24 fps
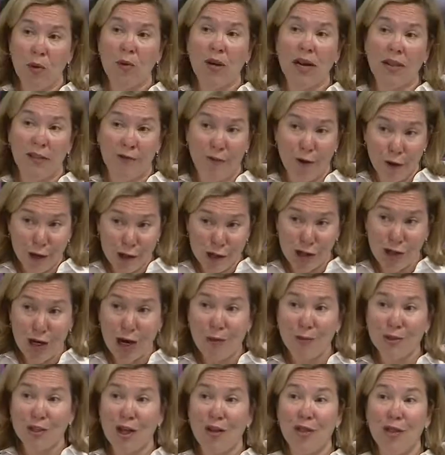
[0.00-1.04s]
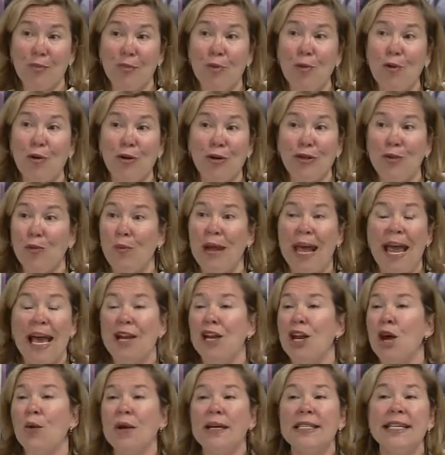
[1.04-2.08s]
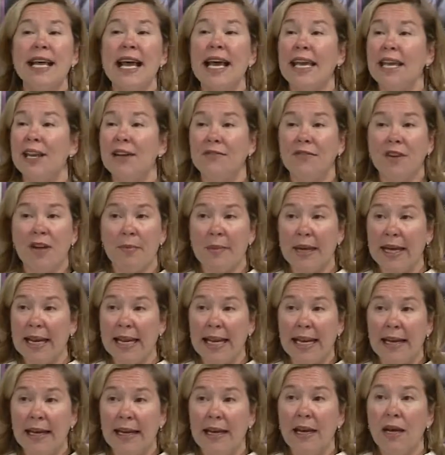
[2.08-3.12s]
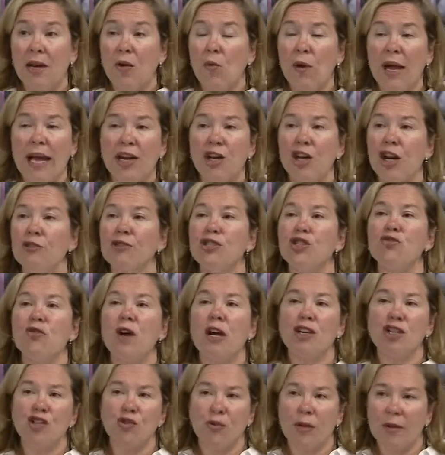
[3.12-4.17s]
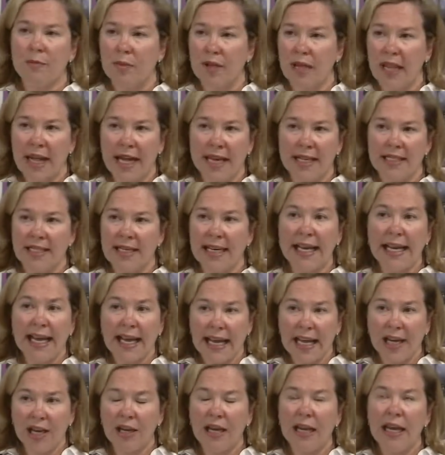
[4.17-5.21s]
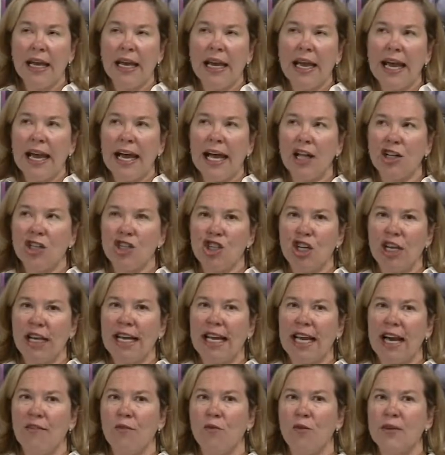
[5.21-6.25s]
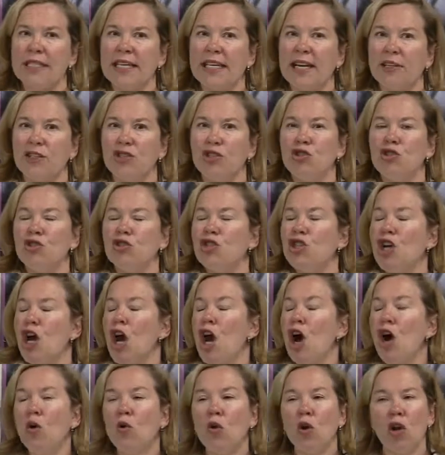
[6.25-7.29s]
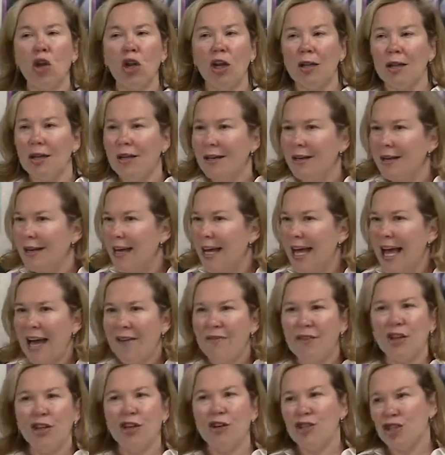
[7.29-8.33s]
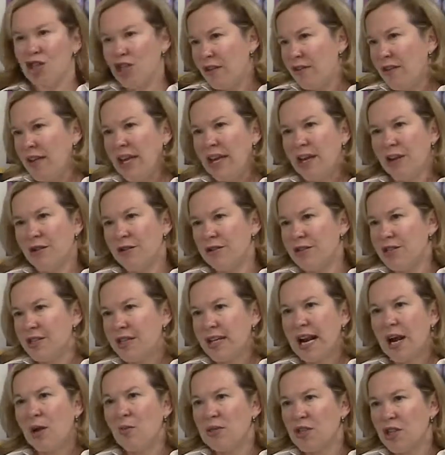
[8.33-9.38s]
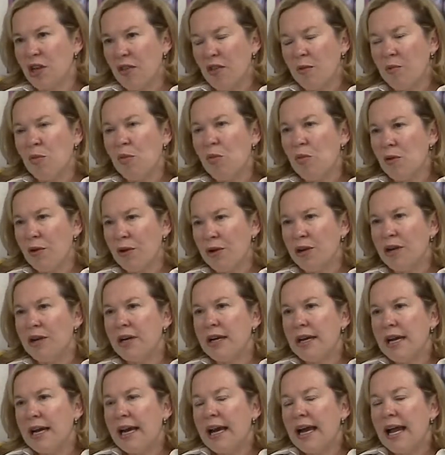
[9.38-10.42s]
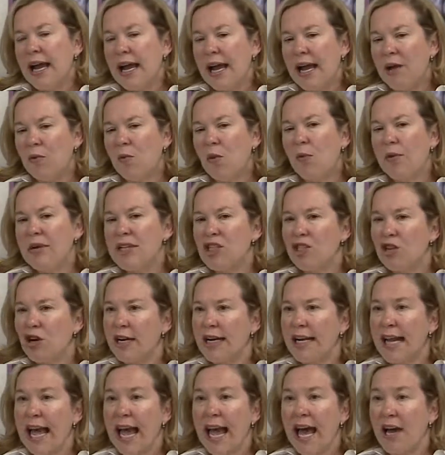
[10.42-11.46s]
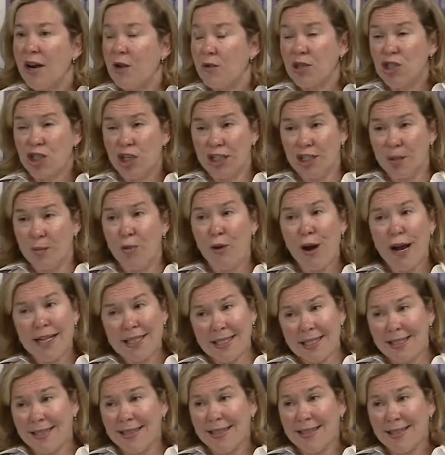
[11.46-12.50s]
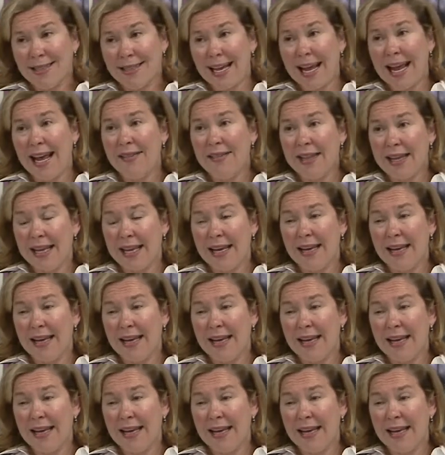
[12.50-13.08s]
When the first year I was on the board, we had no executive committee. We had no structure in place. Again, LGEF was in a total evolution the years that I was on the board. And when we started out, it was just the president and